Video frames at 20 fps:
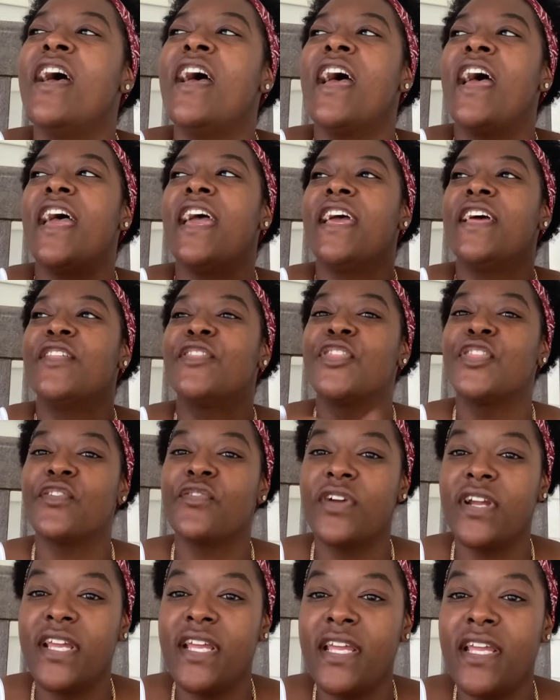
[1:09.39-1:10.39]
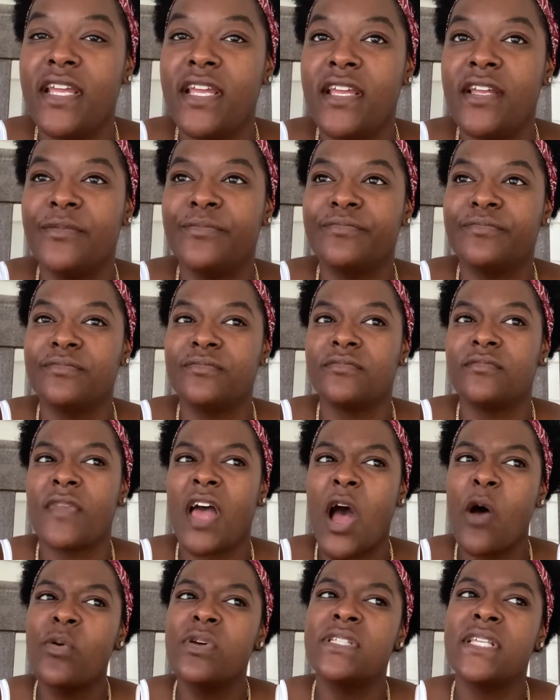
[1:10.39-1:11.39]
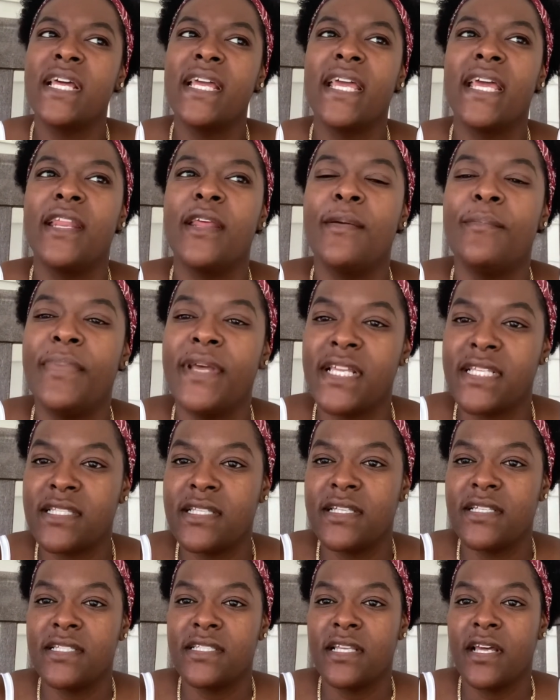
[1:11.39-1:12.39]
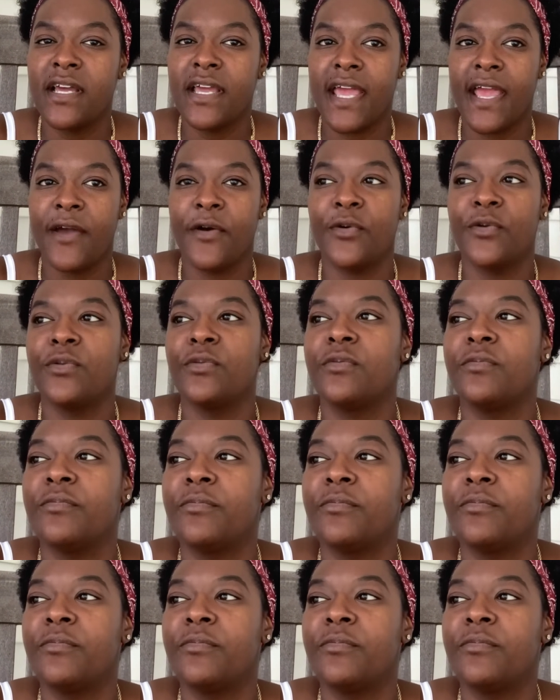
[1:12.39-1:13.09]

And 3, I would say get a business account